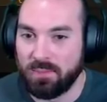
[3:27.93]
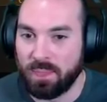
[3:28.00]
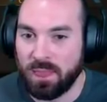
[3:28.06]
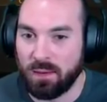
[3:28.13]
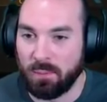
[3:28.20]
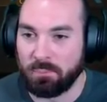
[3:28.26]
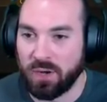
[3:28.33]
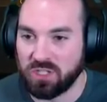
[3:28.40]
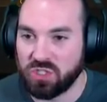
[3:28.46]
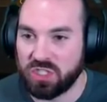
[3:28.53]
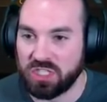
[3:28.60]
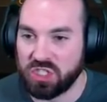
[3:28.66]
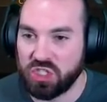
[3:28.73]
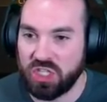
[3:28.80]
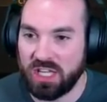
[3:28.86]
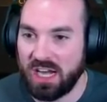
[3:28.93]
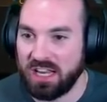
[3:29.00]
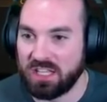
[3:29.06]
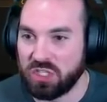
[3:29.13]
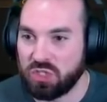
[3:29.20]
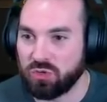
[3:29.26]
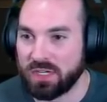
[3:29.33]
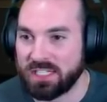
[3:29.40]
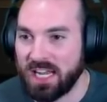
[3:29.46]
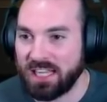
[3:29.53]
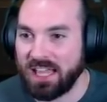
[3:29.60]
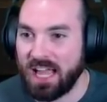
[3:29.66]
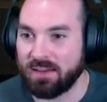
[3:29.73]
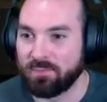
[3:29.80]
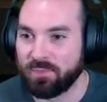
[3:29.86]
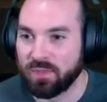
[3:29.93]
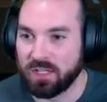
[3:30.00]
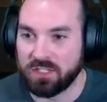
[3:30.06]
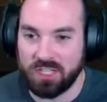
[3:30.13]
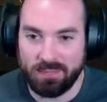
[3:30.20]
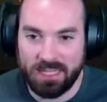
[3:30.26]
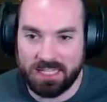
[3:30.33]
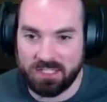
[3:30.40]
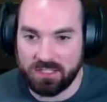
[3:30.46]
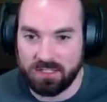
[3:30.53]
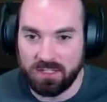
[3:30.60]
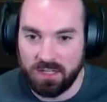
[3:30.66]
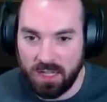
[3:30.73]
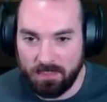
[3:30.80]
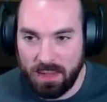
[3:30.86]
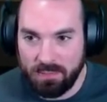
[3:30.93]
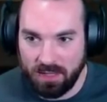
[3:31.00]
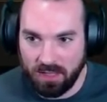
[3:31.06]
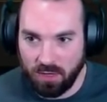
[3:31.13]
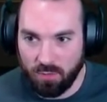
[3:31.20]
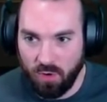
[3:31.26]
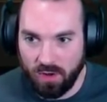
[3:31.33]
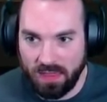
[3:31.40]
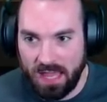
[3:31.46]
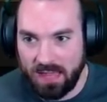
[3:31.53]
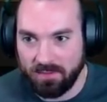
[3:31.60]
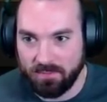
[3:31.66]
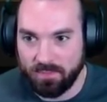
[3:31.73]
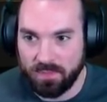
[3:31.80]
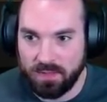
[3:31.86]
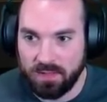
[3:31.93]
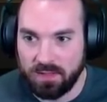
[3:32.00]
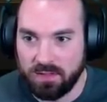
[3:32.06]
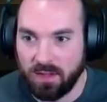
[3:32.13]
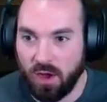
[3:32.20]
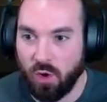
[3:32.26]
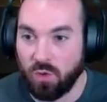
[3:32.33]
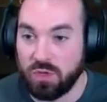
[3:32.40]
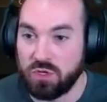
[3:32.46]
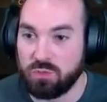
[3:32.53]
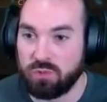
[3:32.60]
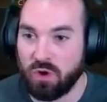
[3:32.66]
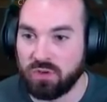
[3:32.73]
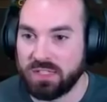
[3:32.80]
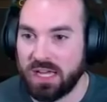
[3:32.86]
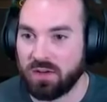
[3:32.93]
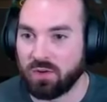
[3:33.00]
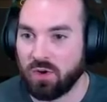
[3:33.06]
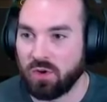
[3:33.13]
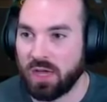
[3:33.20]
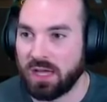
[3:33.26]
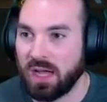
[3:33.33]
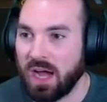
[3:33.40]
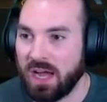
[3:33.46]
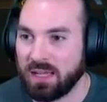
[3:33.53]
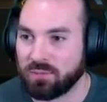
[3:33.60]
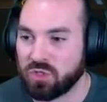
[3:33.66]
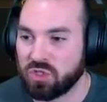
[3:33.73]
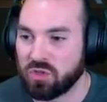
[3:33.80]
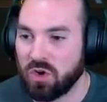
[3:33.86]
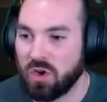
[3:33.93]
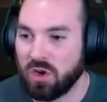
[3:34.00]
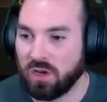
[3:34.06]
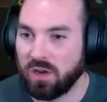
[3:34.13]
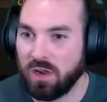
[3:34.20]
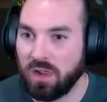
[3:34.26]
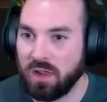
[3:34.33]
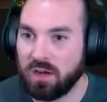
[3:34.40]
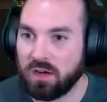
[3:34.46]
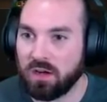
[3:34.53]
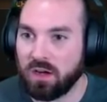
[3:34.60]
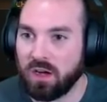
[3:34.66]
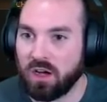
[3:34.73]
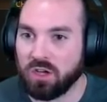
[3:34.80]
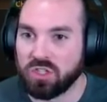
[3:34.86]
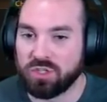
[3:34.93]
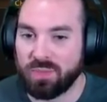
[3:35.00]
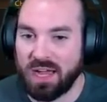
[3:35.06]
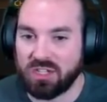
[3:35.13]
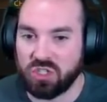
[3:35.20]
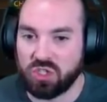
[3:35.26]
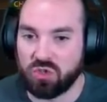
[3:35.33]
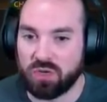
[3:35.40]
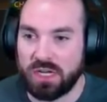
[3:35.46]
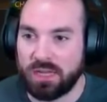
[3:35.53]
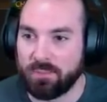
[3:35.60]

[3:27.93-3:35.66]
I'll punch the shit out of this tree. Take that! And some of this! And maybe a little more of that. Oh, you broke down. Okay, I am strong. I'll smash a tree.